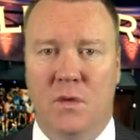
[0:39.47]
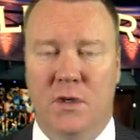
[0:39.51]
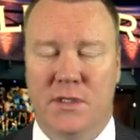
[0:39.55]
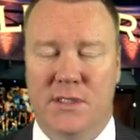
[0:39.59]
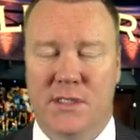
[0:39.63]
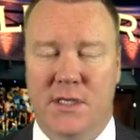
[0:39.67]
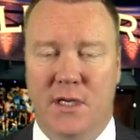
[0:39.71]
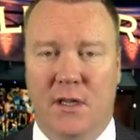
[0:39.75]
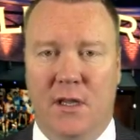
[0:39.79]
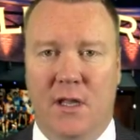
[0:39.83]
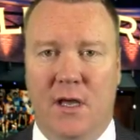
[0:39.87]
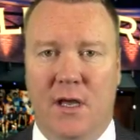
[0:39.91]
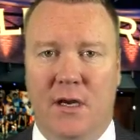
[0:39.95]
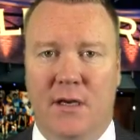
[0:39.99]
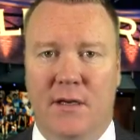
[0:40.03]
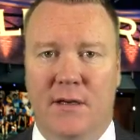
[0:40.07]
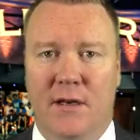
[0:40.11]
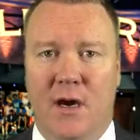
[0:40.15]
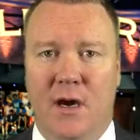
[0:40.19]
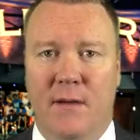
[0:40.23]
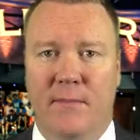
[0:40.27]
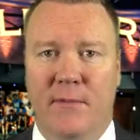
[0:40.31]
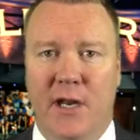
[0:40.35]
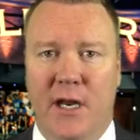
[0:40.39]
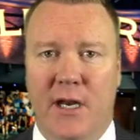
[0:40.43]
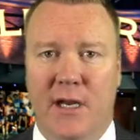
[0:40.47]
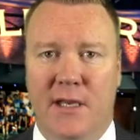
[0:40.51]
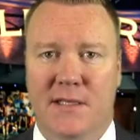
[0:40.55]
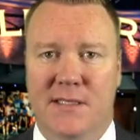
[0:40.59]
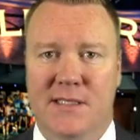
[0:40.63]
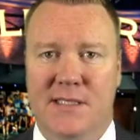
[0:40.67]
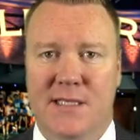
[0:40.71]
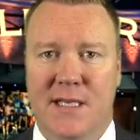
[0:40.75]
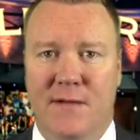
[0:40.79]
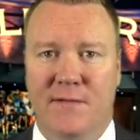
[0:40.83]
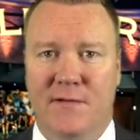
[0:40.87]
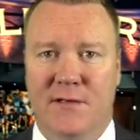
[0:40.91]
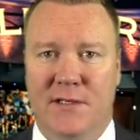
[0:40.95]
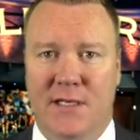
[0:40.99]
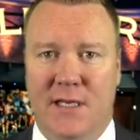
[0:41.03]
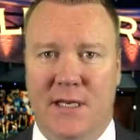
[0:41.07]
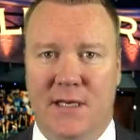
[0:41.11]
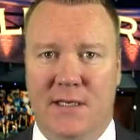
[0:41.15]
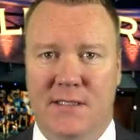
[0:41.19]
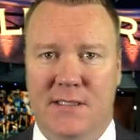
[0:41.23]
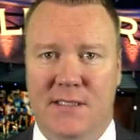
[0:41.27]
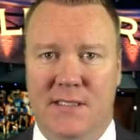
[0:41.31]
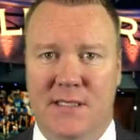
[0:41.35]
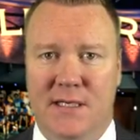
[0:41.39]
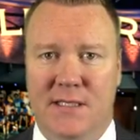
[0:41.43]
We're still on a dominating
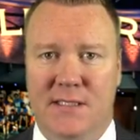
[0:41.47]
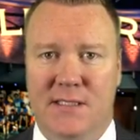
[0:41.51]
17-6